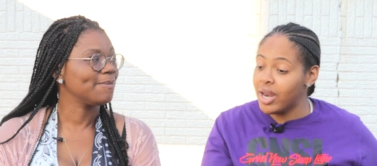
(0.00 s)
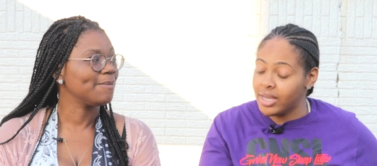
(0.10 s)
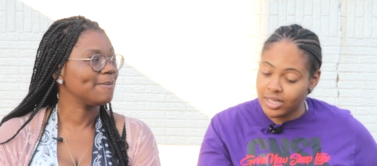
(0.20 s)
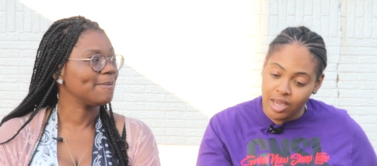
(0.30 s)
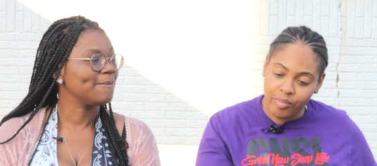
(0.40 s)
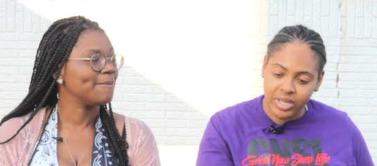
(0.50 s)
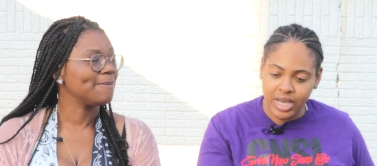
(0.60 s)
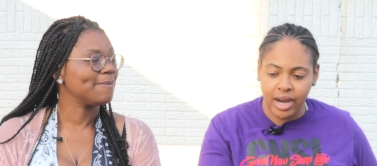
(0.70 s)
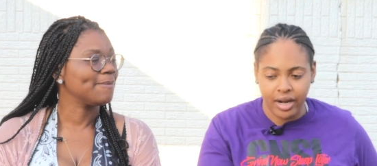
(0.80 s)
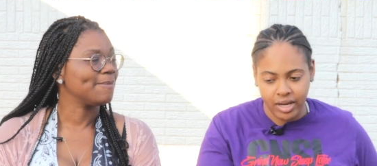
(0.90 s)
Speaker 1: that same
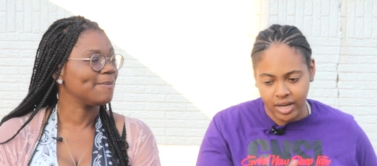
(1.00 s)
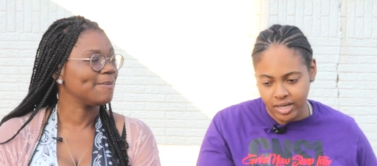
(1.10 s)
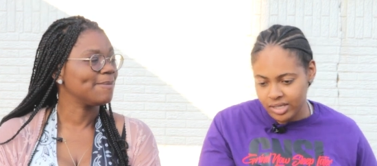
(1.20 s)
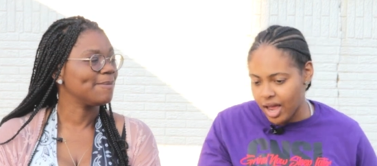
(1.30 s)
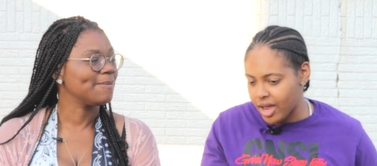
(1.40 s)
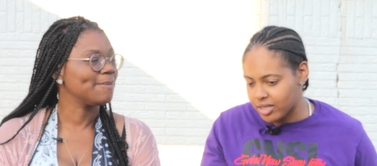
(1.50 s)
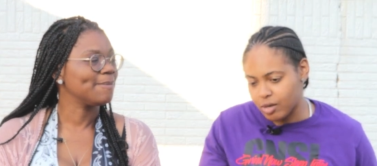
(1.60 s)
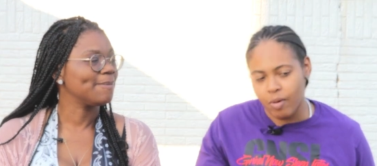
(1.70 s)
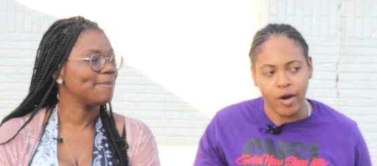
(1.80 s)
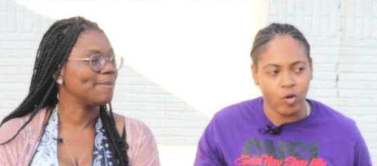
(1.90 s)
mentality and deciding to
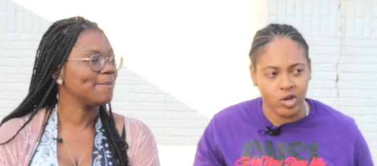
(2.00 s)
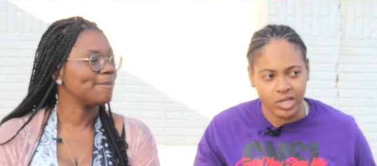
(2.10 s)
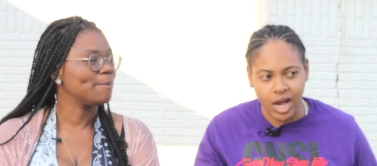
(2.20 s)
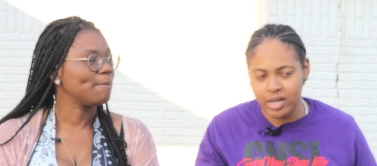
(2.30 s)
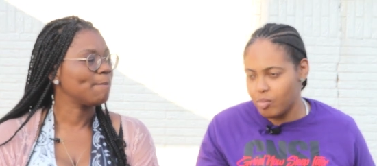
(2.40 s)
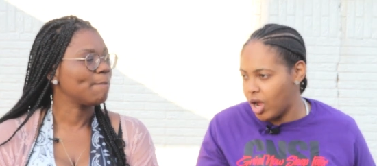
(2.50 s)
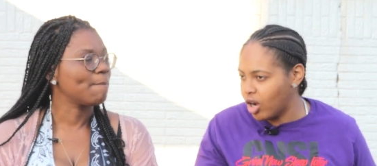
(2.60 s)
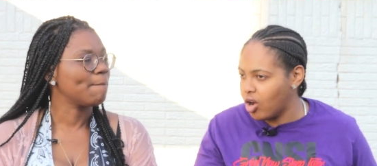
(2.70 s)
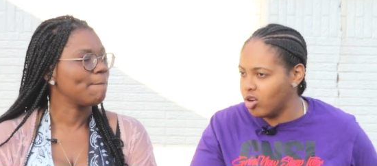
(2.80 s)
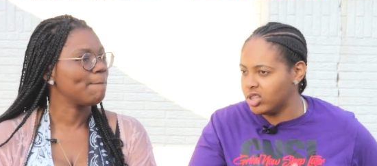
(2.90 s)
prioritize my
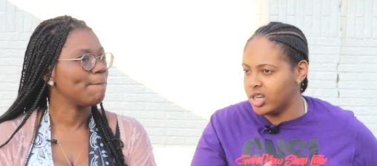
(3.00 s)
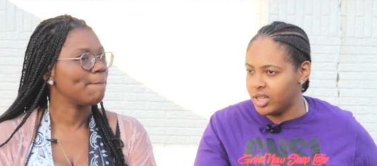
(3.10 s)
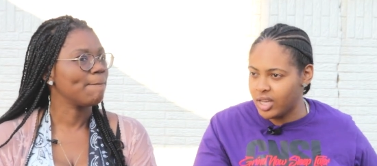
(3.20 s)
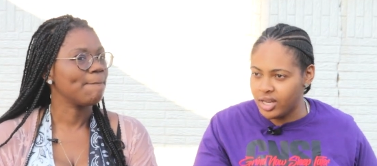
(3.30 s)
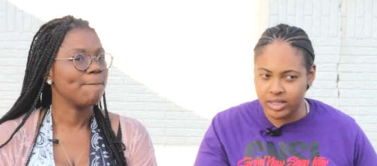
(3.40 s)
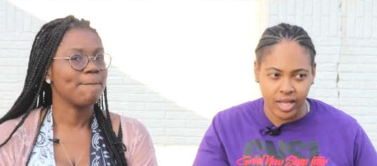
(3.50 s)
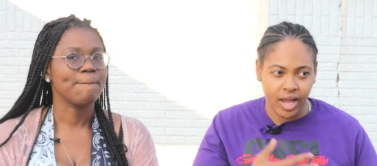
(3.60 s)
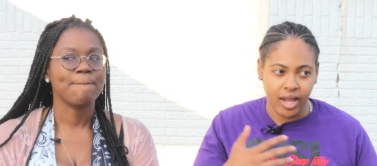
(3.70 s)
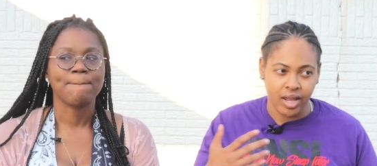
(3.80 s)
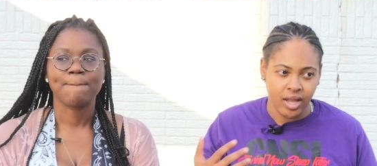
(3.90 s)
goals and the things
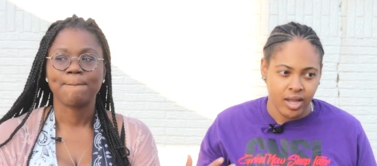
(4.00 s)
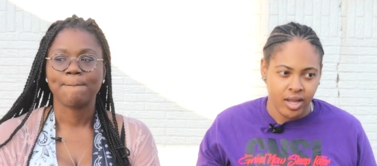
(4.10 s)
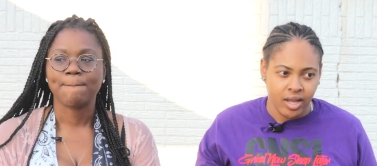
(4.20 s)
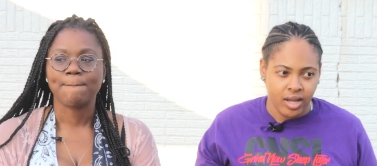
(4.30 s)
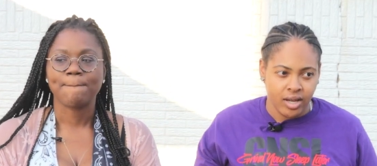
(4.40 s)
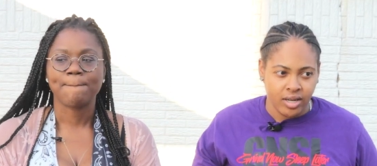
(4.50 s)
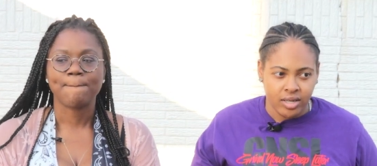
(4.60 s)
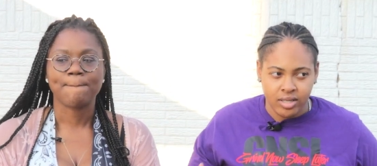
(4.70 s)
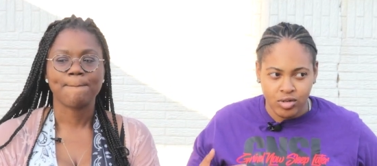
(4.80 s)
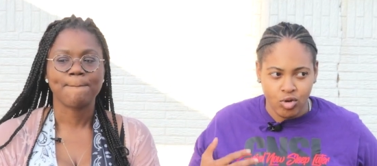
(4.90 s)
that
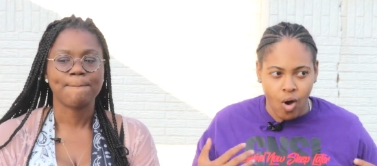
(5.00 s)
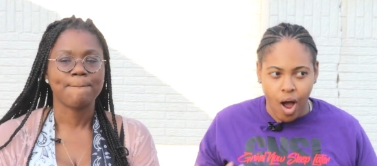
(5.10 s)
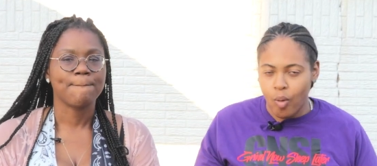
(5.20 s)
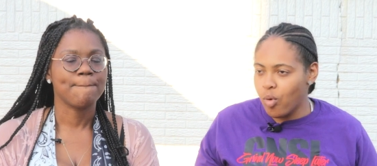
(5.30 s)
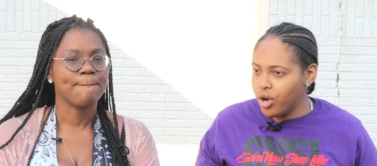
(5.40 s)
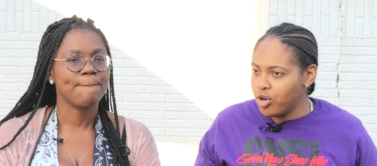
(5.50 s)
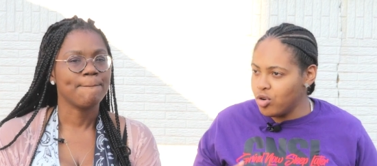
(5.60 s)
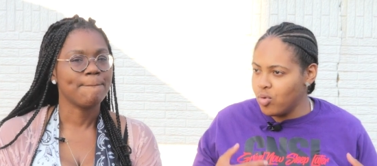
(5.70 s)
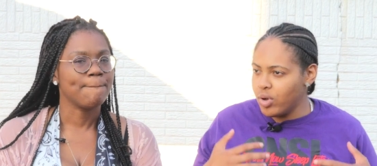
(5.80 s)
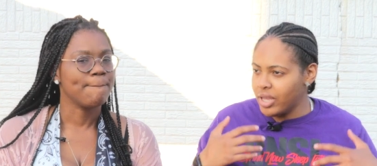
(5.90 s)
you know I want to do
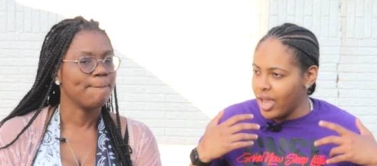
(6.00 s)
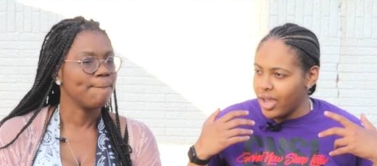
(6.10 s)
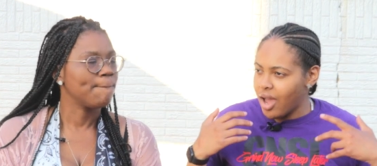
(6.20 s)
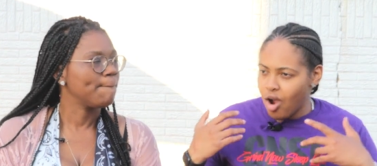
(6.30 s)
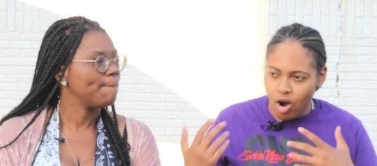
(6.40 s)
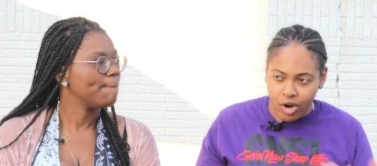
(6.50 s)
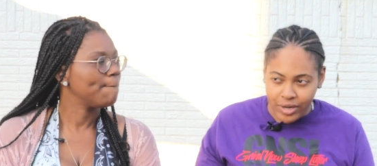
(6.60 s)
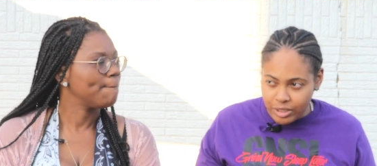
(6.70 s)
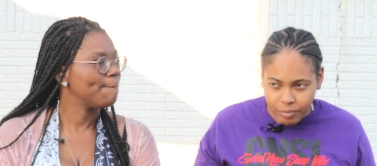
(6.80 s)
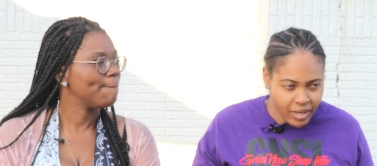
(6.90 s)
and that I
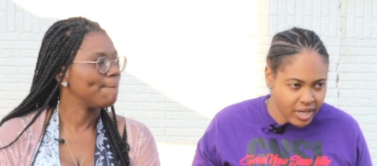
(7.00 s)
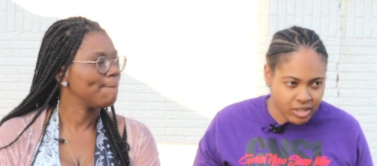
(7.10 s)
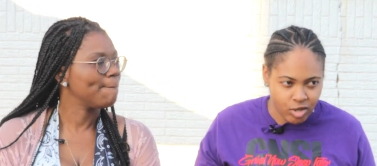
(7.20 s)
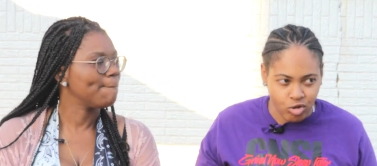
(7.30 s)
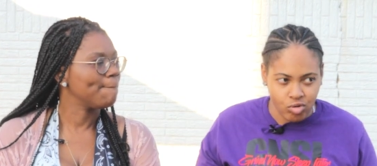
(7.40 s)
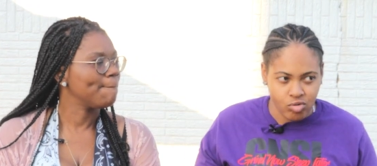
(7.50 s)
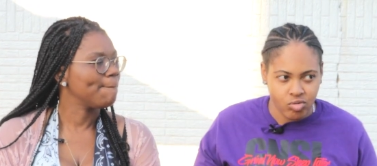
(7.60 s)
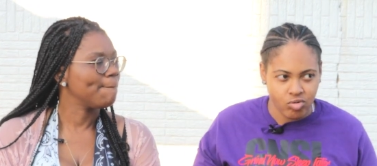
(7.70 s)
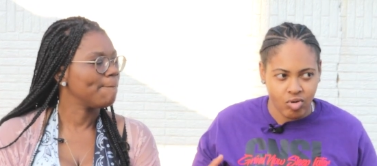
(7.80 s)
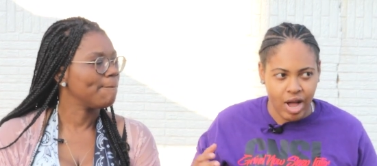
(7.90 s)
always plan to do.
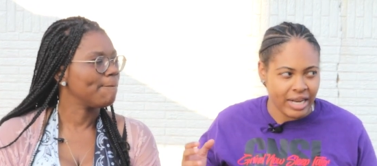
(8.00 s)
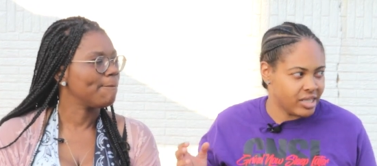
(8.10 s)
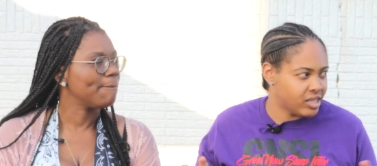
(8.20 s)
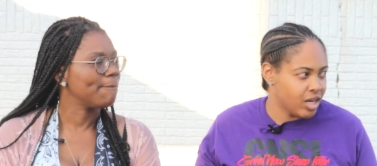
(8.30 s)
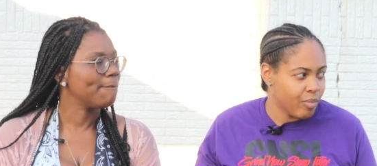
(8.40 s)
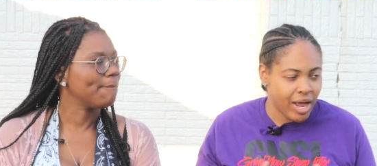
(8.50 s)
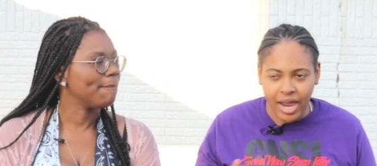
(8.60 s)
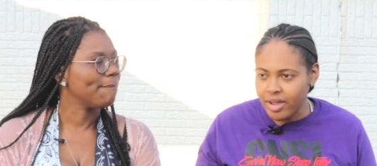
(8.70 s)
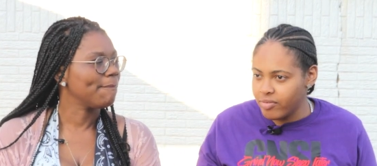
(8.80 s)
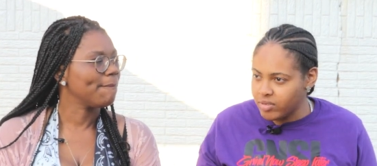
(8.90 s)
I just seen my
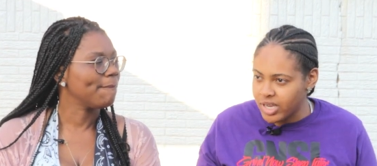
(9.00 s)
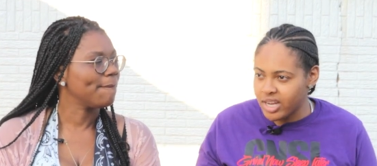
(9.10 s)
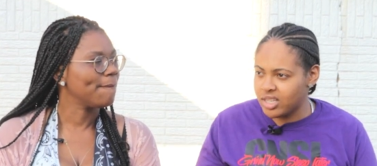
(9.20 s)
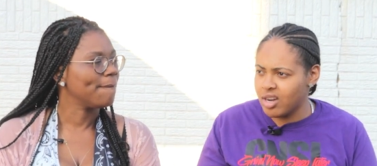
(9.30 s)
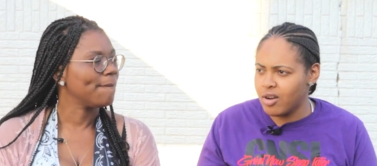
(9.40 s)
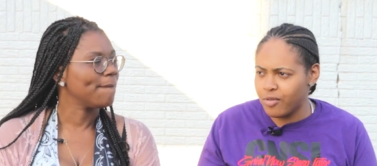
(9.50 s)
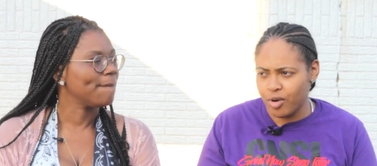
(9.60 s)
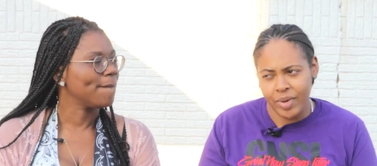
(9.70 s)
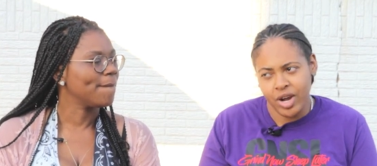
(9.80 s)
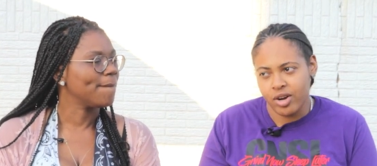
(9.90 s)
life take a turn for
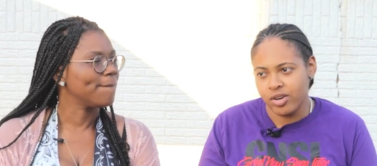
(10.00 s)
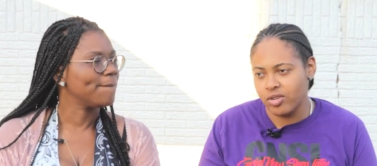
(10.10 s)
the better